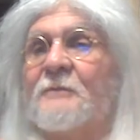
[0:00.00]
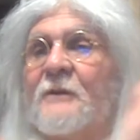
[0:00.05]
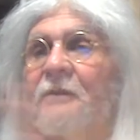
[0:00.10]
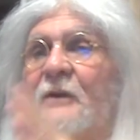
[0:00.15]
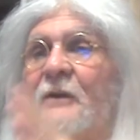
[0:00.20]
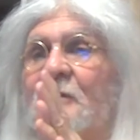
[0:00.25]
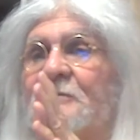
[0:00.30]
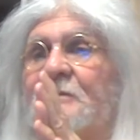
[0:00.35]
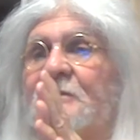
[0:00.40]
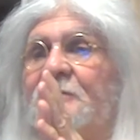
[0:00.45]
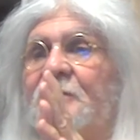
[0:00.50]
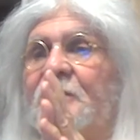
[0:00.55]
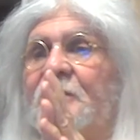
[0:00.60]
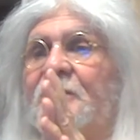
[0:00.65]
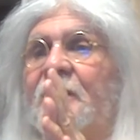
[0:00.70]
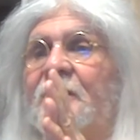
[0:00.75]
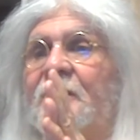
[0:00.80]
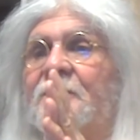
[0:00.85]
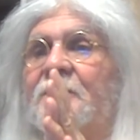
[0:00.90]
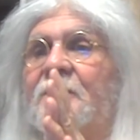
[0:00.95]
for those of you
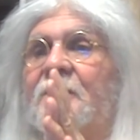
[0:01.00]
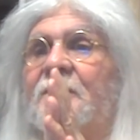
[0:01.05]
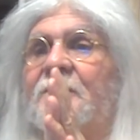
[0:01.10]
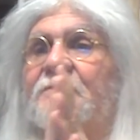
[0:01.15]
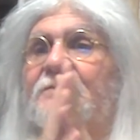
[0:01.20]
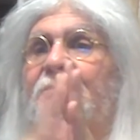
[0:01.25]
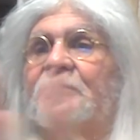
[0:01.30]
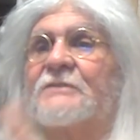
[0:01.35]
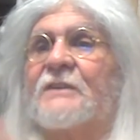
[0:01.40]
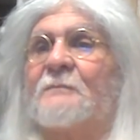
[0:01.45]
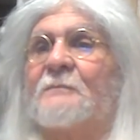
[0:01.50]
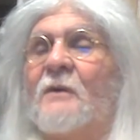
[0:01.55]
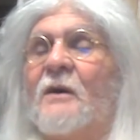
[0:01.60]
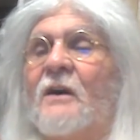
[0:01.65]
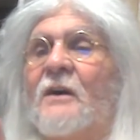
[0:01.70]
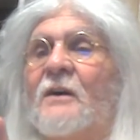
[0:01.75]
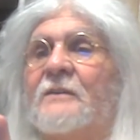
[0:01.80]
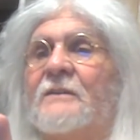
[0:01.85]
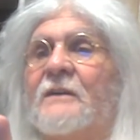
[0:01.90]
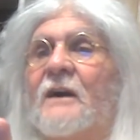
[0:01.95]
that just come
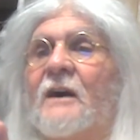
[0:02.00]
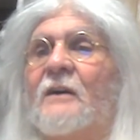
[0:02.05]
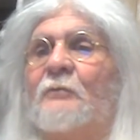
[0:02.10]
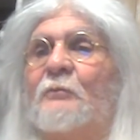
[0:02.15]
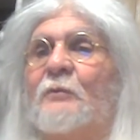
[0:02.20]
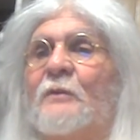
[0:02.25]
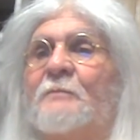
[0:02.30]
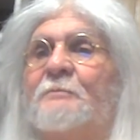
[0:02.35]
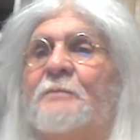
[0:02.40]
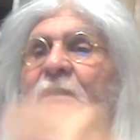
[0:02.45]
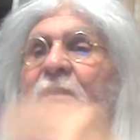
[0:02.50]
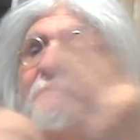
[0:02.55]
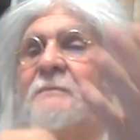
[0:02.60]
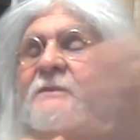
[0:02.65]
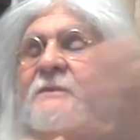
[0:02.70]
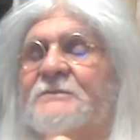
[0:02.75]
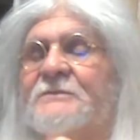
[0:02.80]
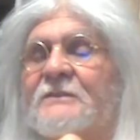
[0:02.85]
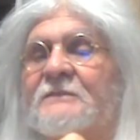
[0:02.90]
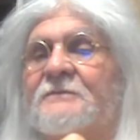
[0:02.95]
on, I'll repeat
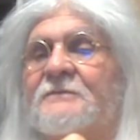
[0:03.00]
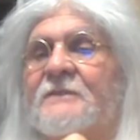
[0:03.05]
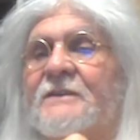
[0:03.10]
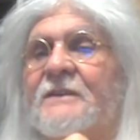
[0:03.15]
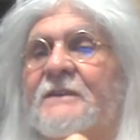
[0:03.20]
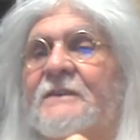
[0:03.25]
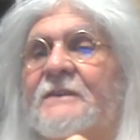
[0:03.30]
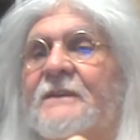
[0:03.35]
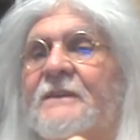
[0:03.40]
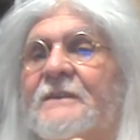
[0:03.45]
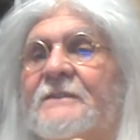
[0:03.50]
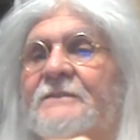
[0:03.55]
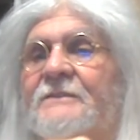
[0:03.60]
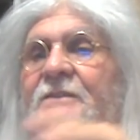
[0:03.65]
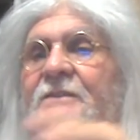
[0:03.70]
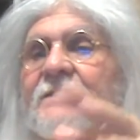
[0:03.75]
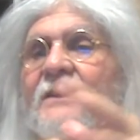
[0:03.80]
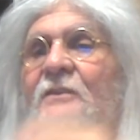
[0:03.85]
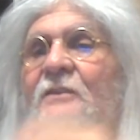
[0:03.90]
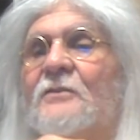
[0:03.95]
myself again that,
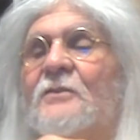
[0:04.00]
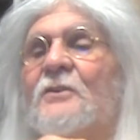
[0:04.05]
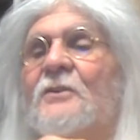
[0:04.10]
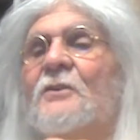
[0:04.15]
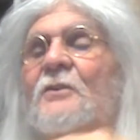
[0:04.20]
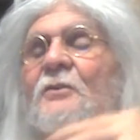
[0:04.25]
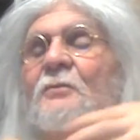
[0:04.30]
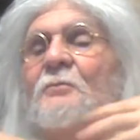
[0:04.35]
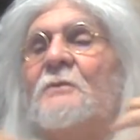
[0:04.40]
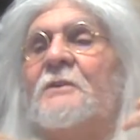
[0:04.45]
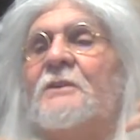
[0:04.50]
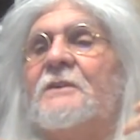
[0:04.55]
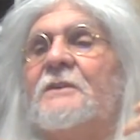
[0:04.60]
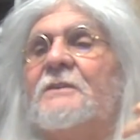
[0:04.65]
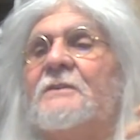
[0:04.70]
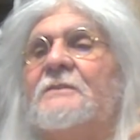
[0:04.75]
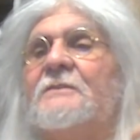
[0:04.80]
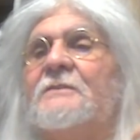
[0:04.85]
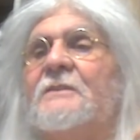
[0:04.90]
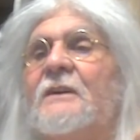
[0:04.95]
you know,
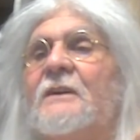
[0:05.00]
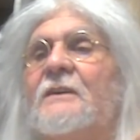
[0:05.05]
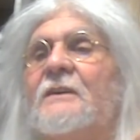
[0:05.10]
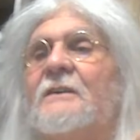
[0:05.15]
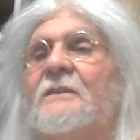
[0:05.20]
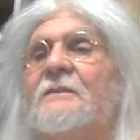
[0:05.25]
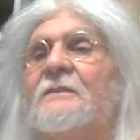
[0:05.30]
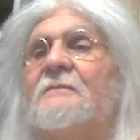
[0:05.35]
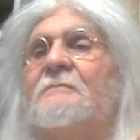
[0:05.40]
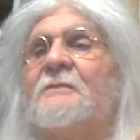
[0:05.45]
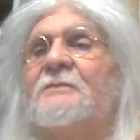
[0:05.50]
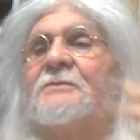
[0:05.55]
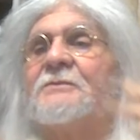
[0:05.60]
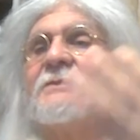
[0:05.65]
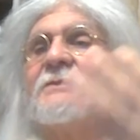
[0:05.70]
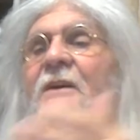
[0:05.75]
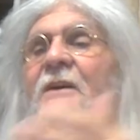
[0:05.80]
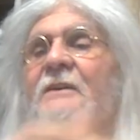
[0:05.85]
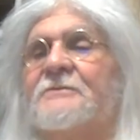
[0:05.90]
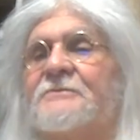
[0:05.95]
we, uh, Mr.
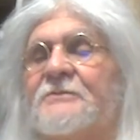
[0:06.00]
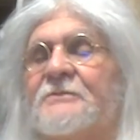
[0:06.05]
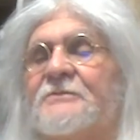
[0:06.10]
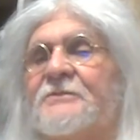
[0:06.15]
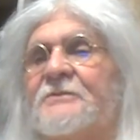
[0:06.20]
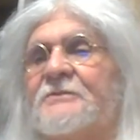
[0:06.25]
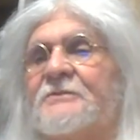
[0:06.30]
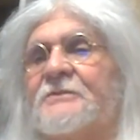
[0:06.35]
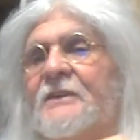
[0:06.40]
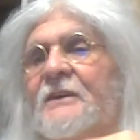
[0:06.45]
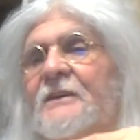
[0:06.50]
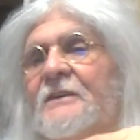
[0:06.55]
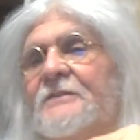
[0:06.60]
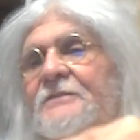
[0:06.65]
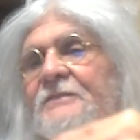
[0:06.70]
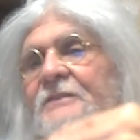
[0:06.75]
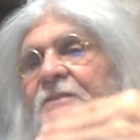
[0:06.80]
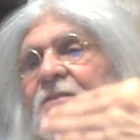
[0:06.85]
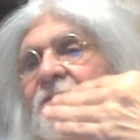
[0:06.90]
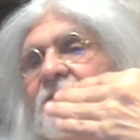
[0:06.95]
Announcer just got
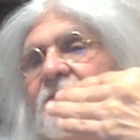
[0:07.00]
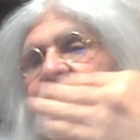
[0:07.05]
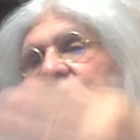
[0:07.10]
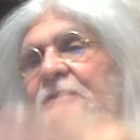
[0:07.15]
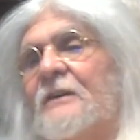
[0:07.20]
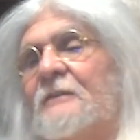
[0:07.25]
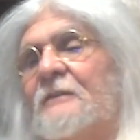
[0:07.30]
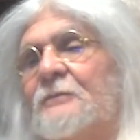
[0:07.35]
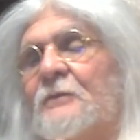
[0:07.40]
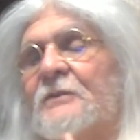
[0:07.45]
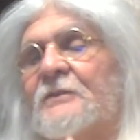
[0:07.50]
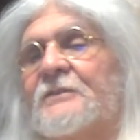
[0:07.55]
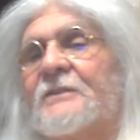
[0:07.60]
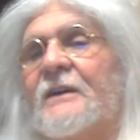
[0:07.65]
the software